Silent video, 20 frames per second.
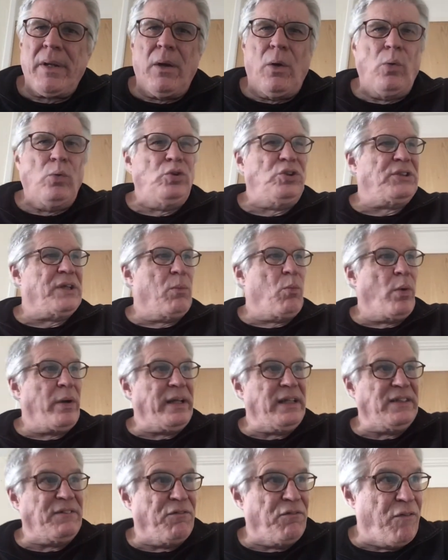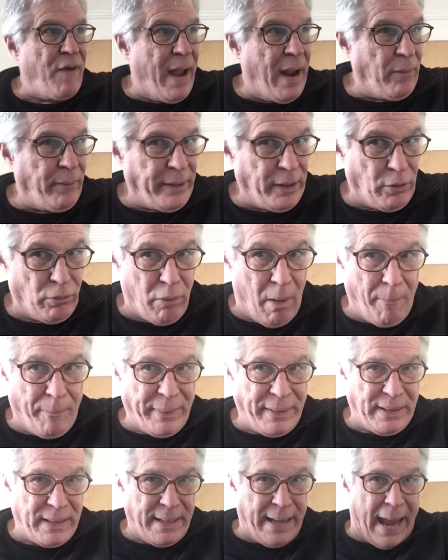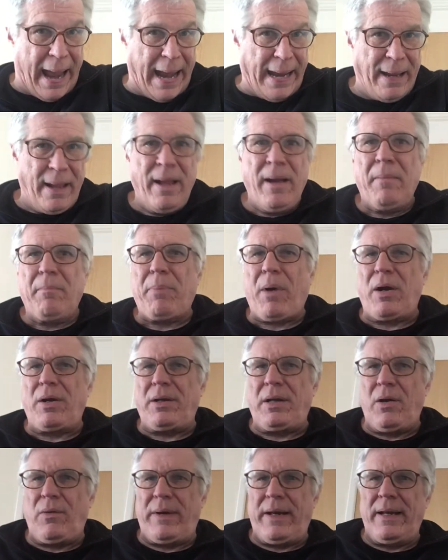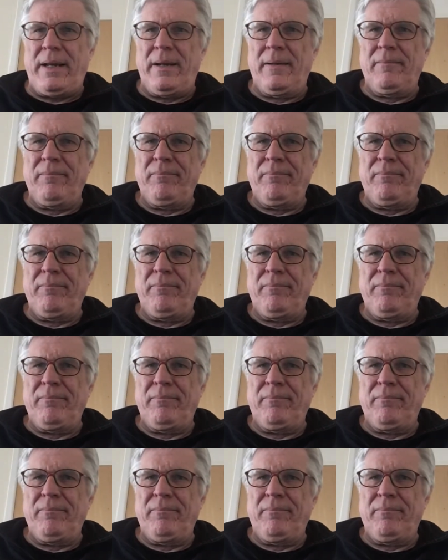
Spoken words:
Oh, someone is very grumpy today, Bart noted.